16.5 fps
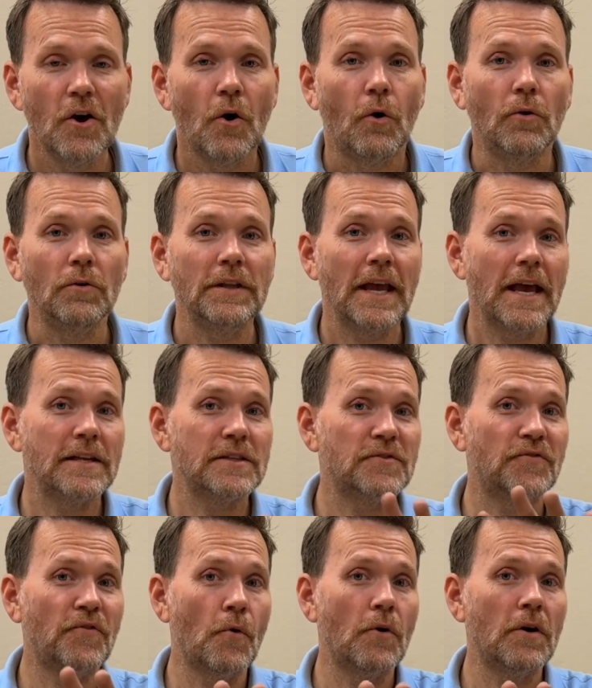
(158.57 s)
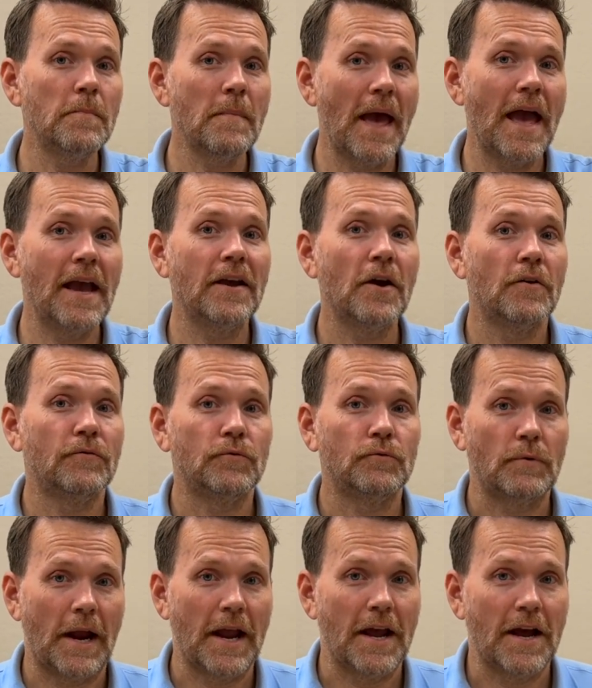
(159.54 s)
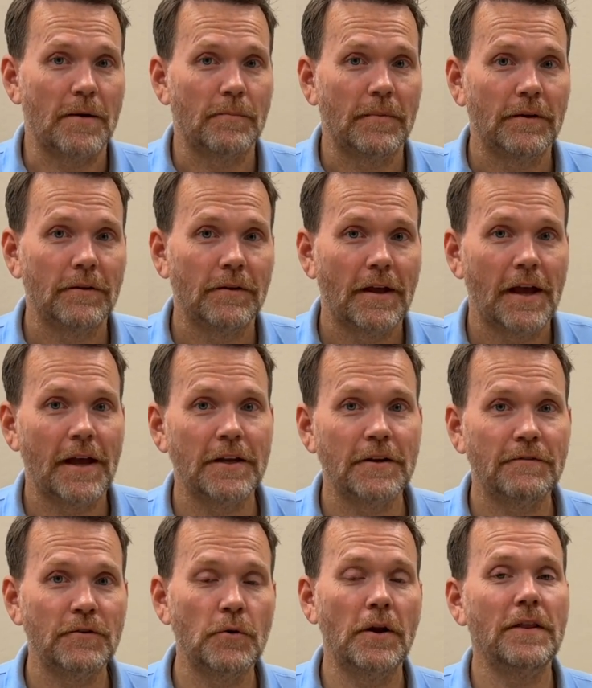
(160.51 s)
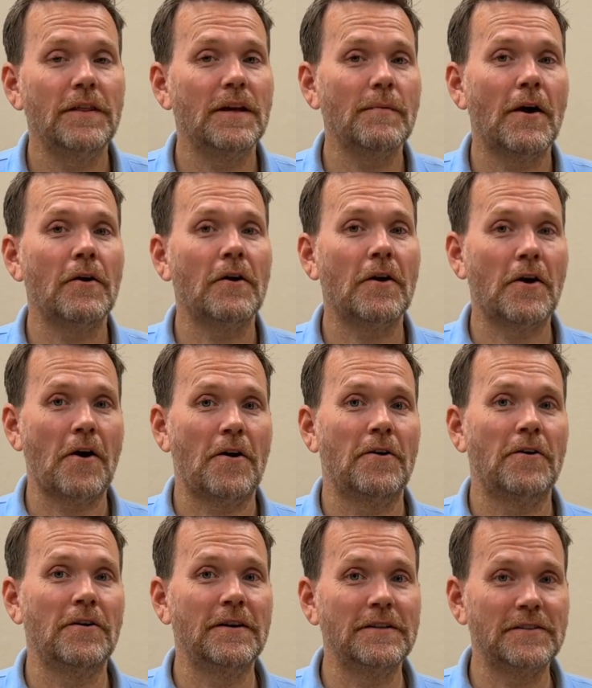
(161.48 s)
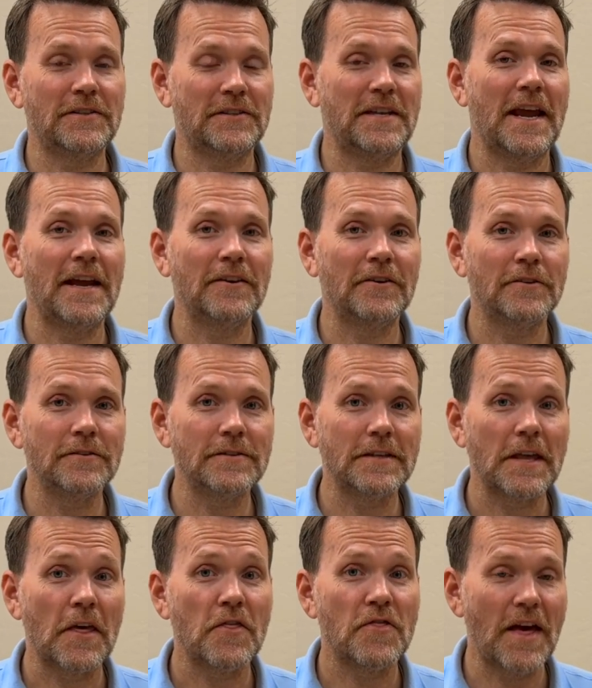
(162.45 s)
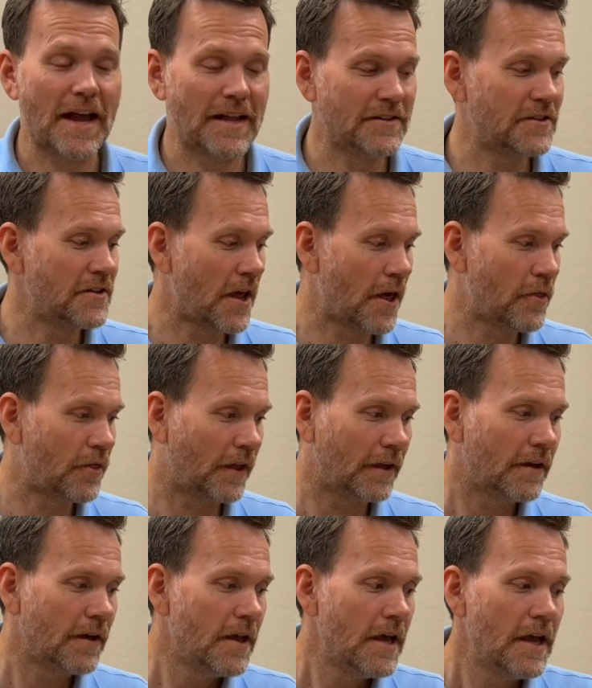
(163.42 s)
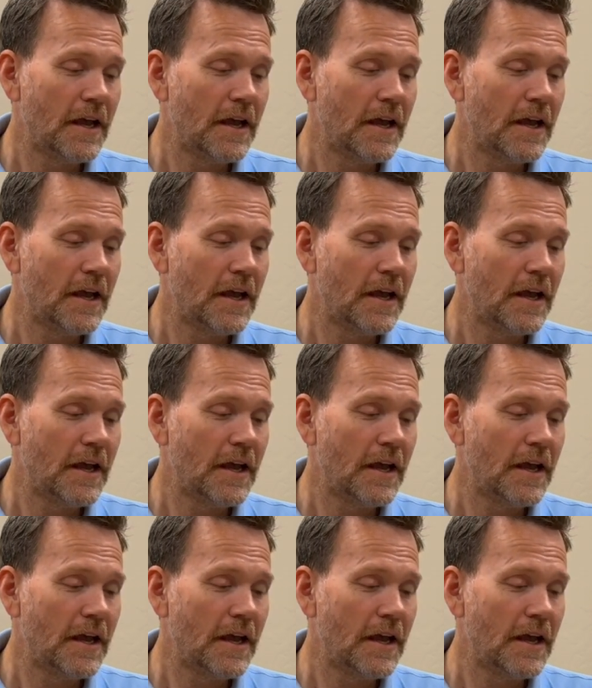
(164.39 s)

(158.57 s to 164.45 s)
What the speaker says: Only has 4 meg of RAM. And if you know anything about current standards, that's nothing.